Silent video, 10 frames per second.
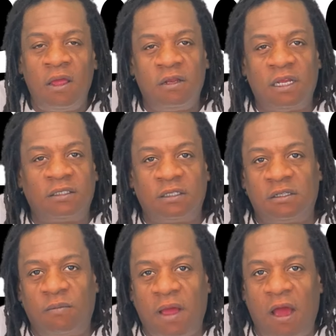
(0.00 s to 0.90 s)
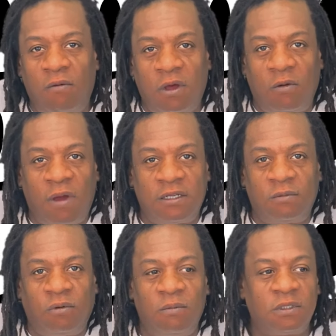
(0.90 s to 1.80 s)
That's just the power of the white
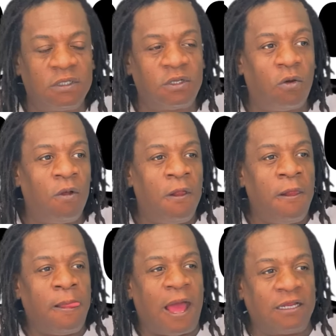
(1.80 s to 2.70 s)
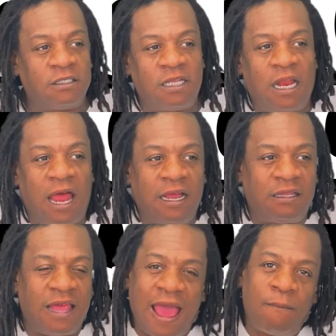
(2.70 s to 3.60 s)
supremacy. So I just didn't like
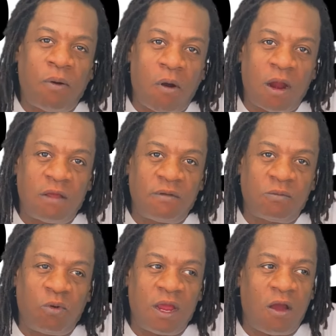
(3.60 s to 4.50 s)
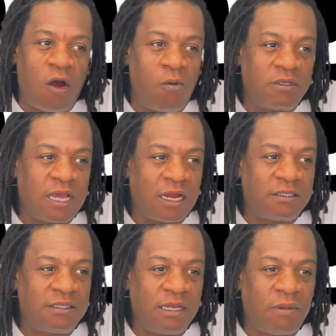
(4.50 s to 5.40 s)
that part of it where it always kind of
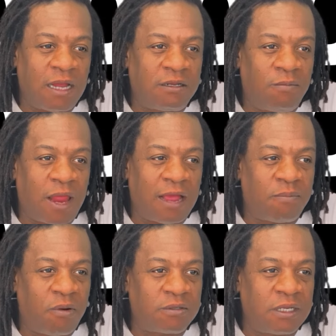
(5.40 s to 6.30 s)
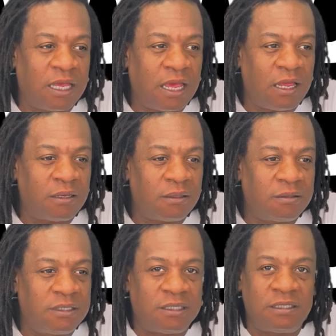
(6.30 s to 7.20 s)
seemed like the black person can't
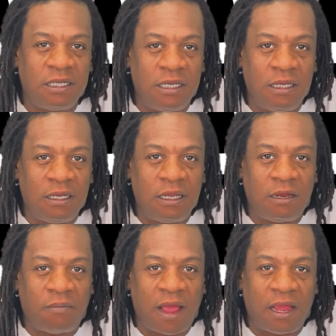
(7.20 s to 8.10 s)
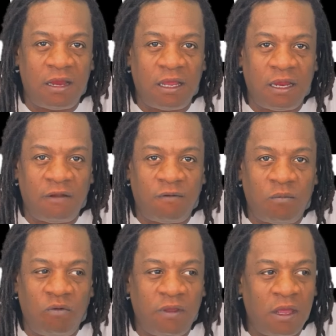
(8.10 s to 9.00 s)
succeed in the back in the end of a
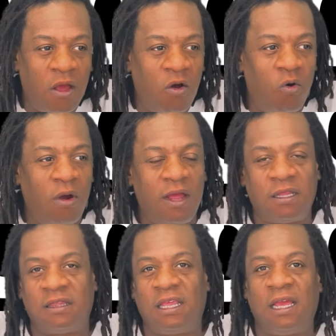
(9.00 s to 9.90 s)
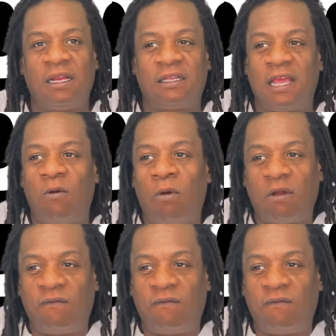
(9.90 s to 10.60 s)
movie or the thing that they working